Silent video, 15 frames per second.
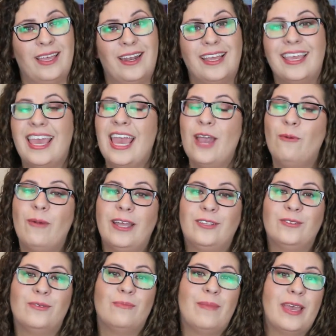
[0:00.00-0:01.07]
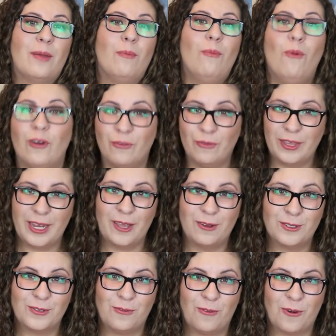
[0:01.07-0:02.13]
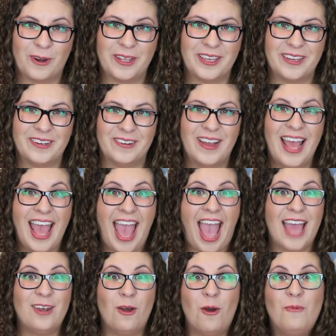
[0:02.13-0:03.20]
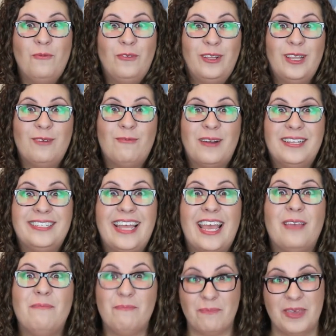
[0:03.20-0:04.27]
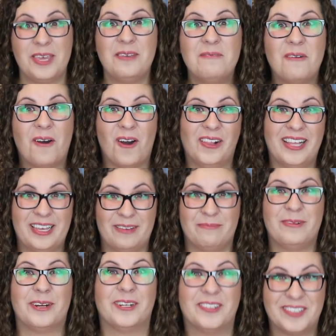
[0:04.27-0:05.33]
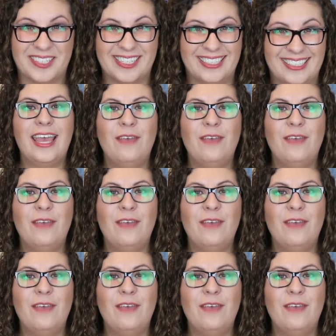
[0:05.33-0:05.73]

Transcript: and I can't wait to make more videos for you and hopefully one day meet you all in person.